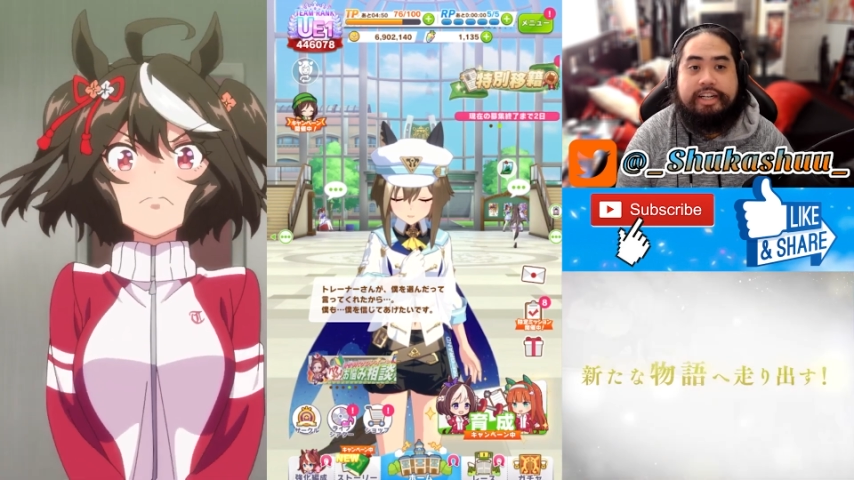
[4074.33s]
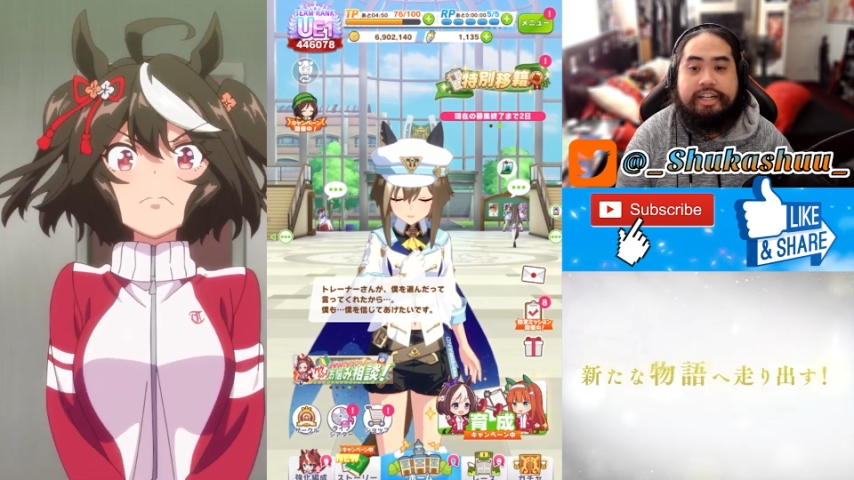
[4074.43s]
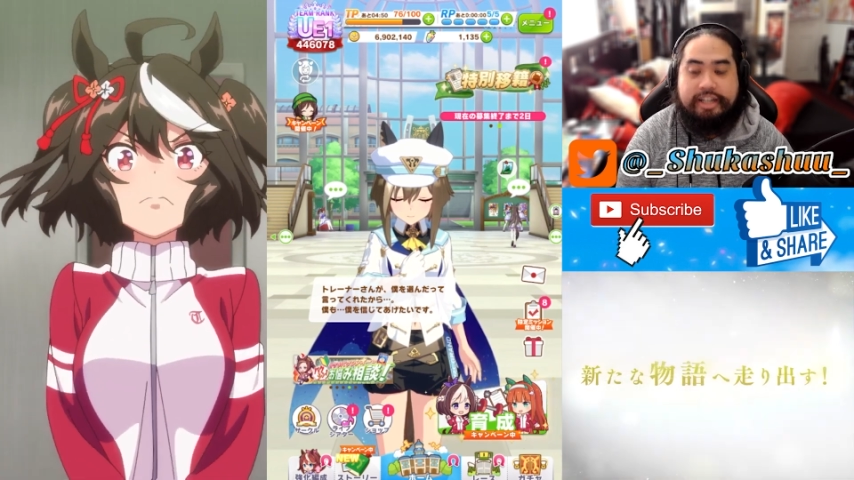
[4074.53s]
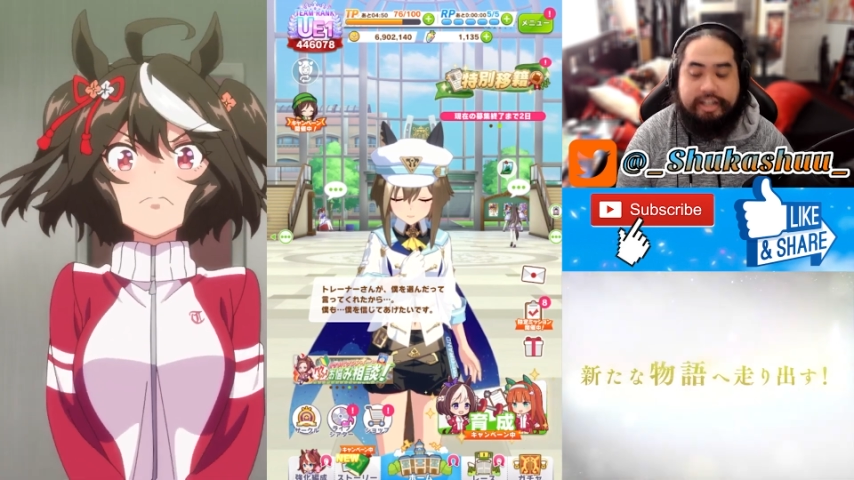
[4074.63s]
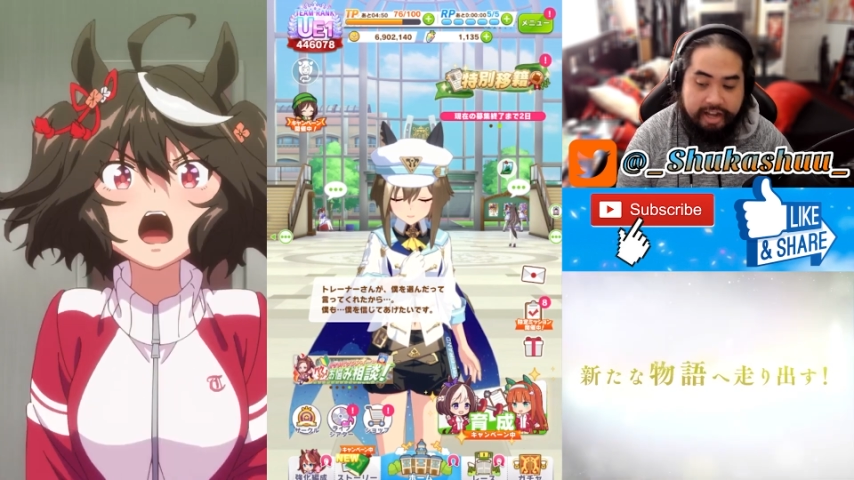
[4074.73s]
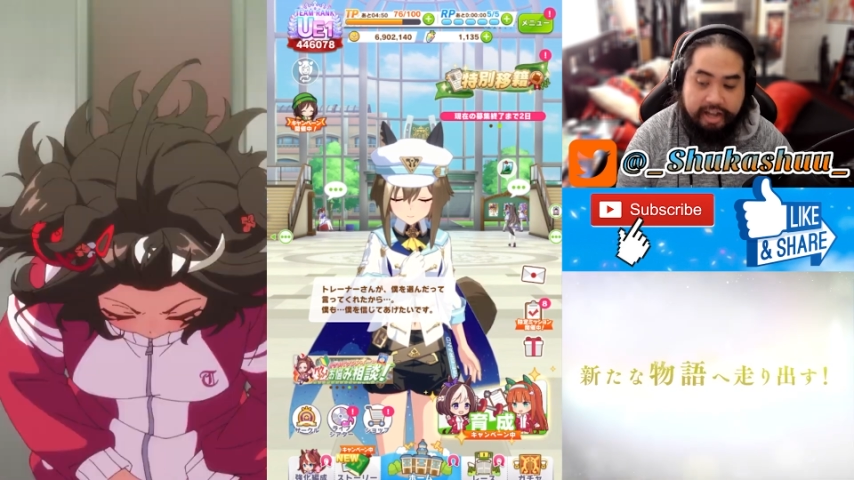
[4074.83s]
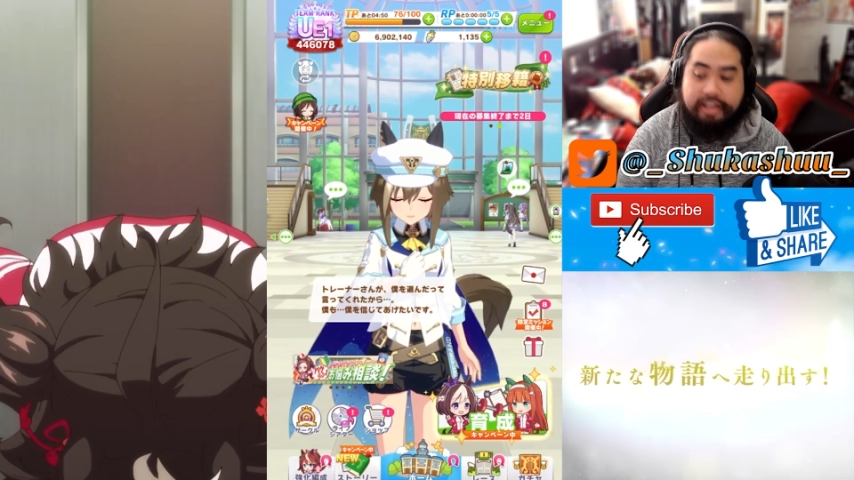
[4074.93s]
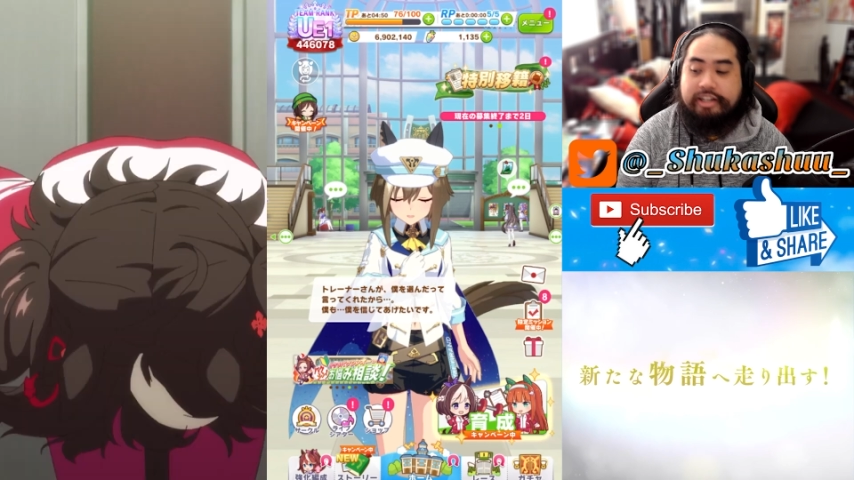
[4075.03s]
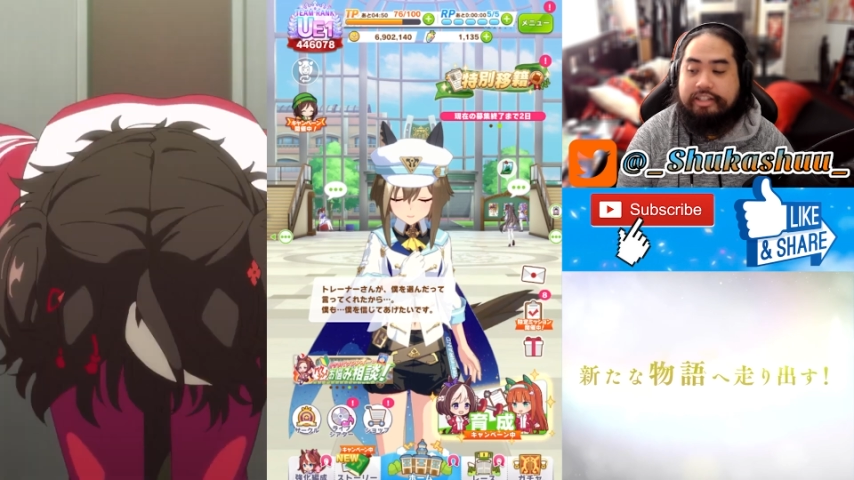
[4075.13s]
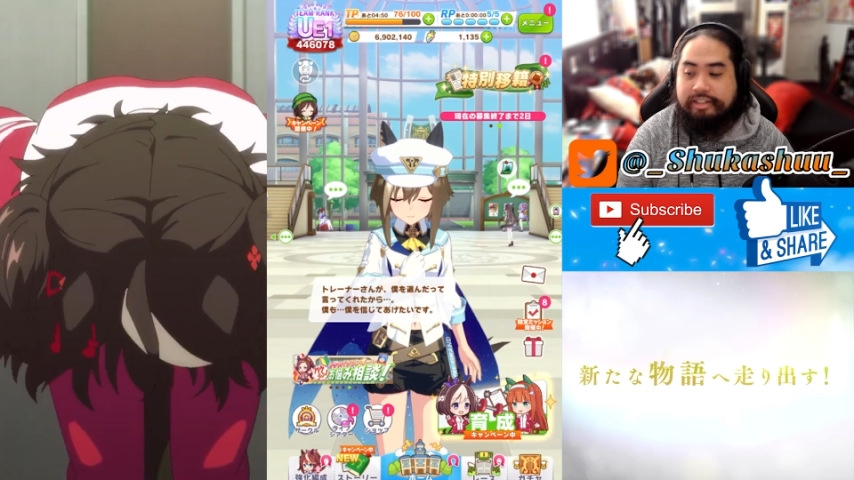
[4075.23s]
night
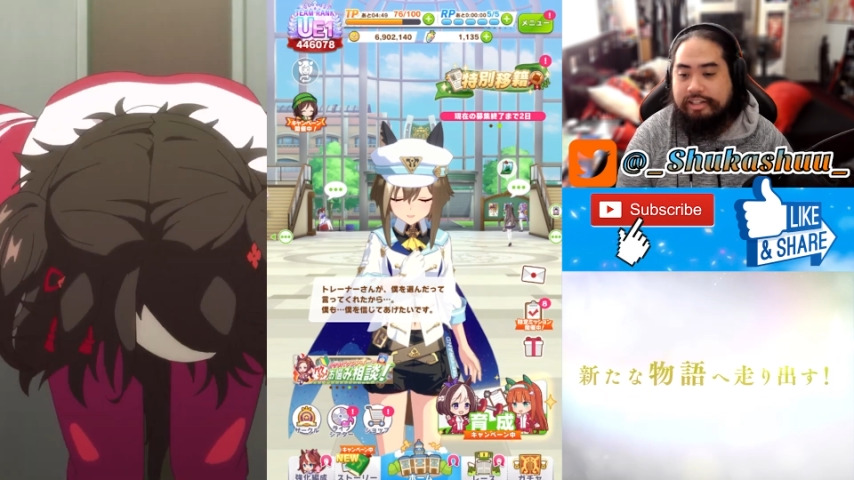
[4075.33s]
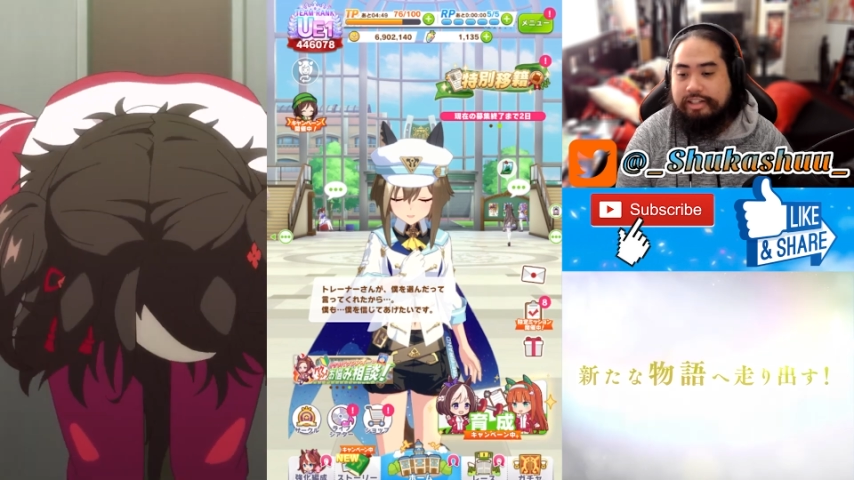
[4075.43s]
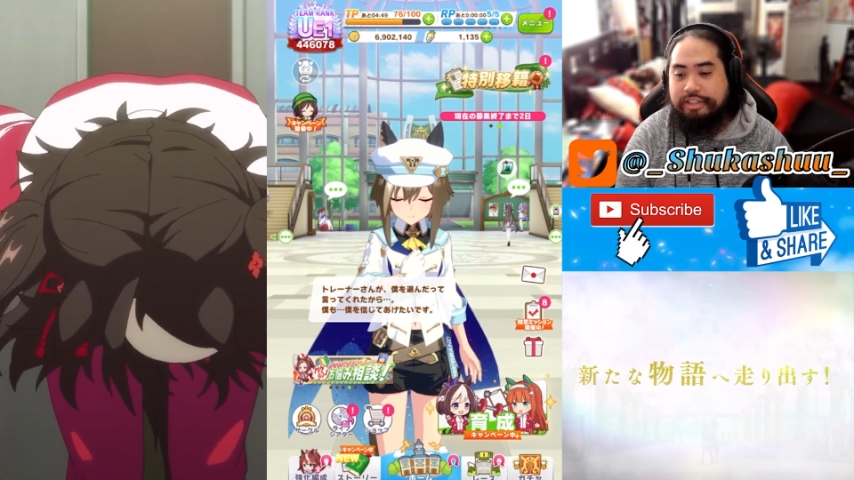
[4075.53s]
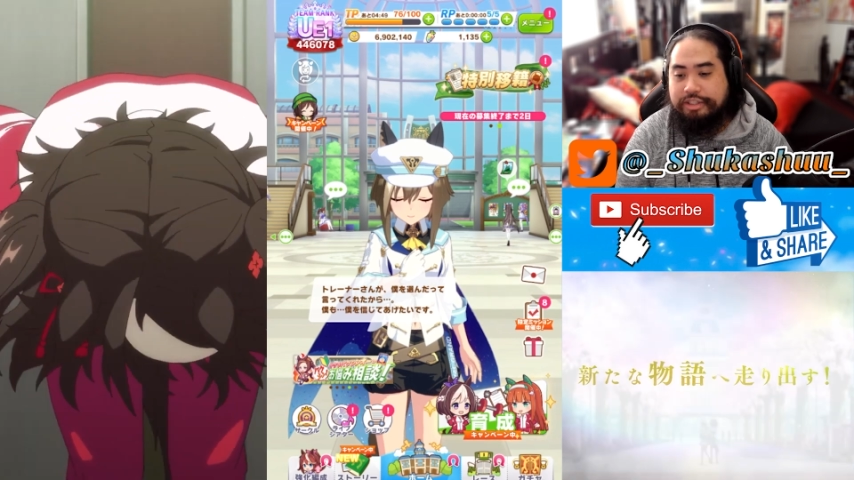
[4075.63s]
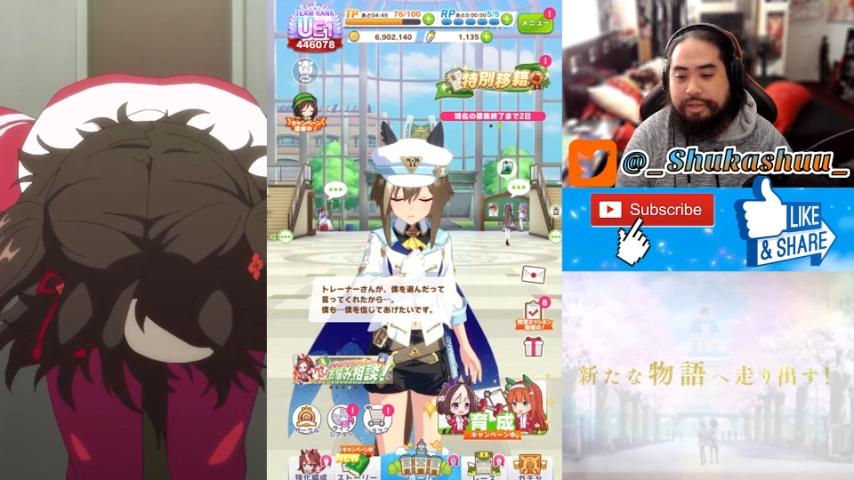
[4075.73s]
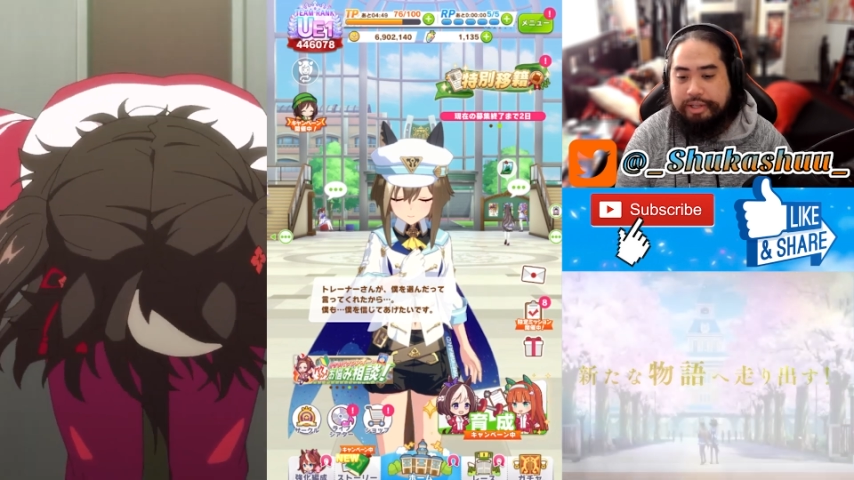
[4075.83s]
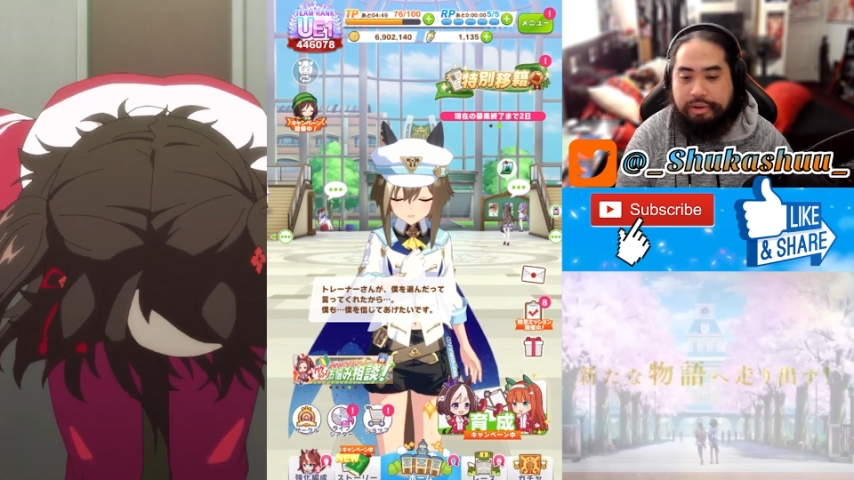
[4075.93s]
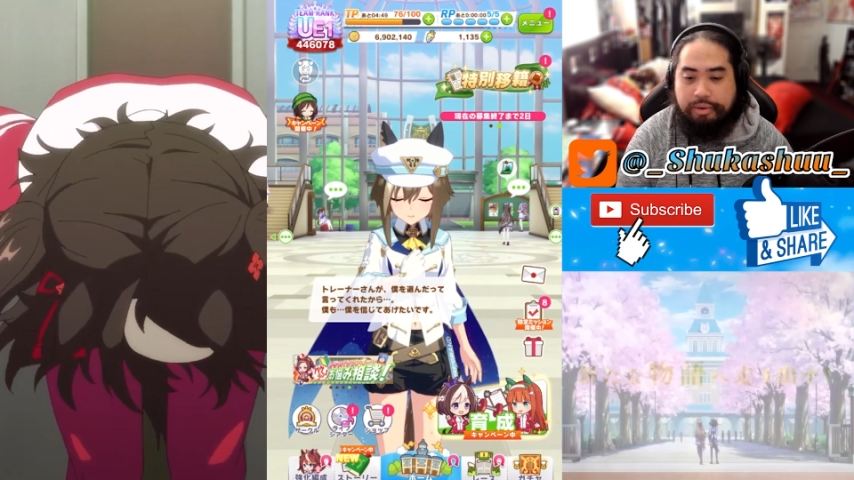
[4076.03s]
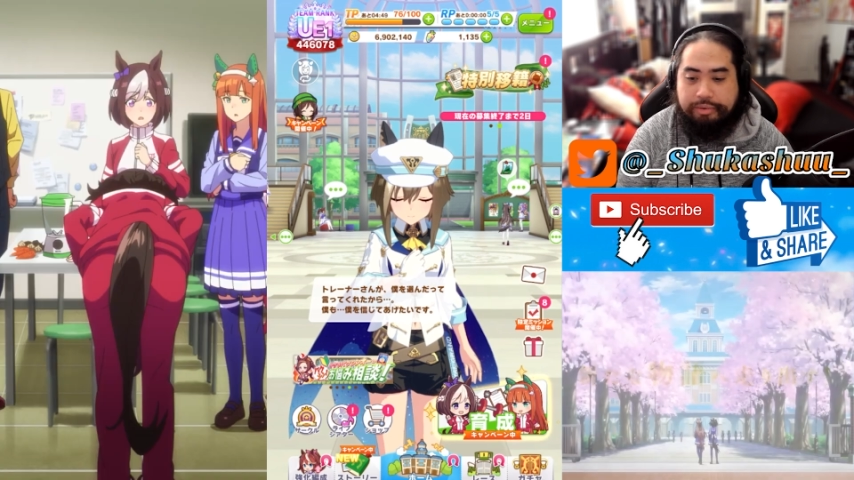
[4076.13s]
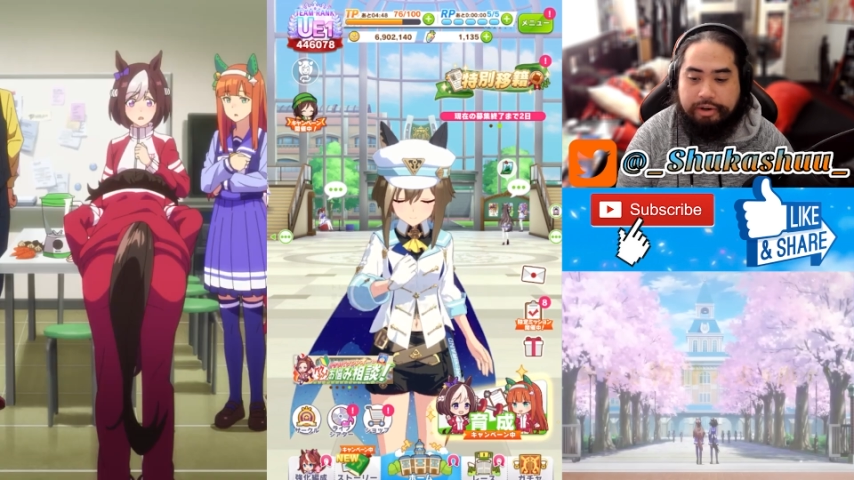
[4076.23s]
so I can go
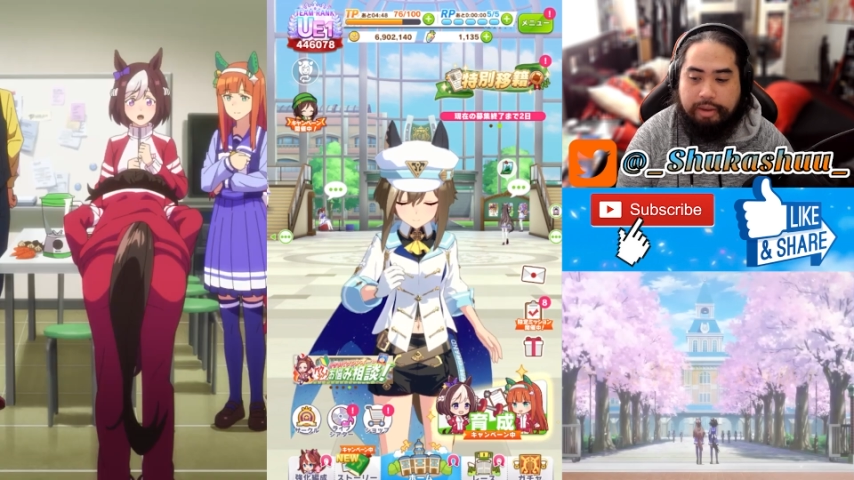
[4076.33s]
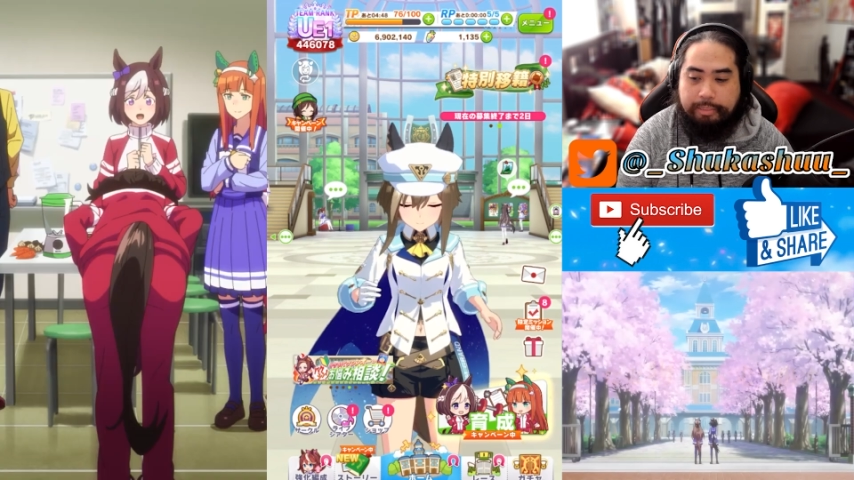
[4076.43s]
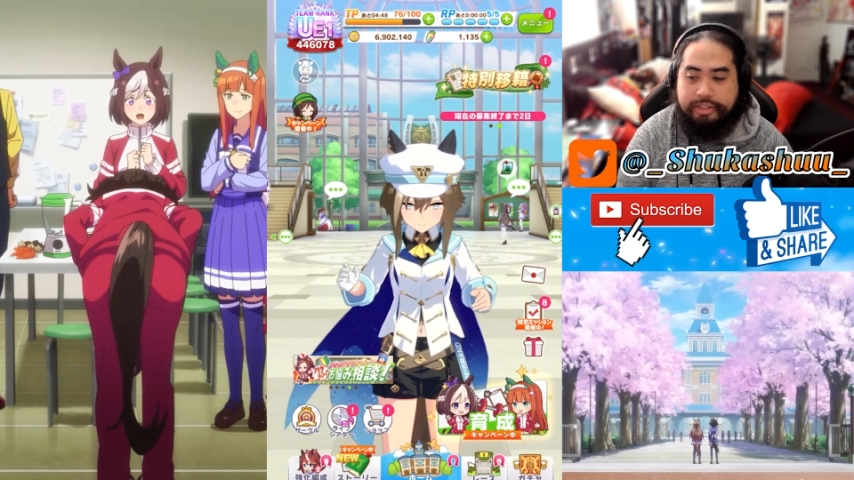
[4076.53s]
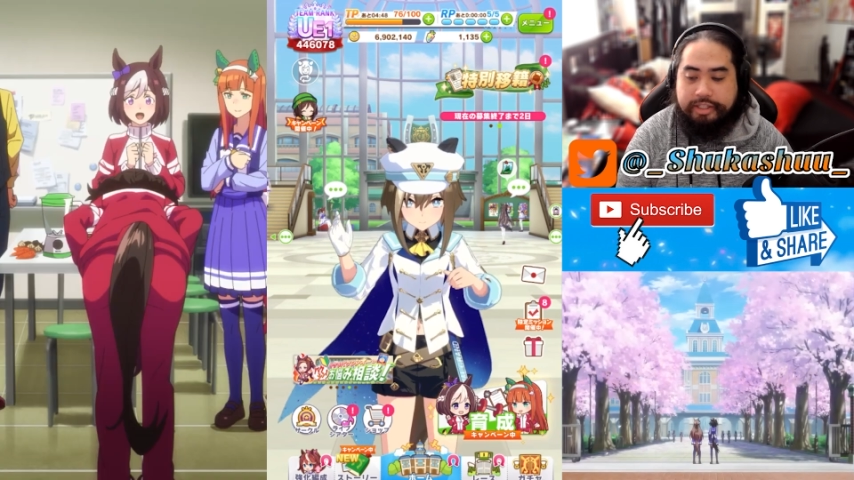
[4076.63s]
over the comments.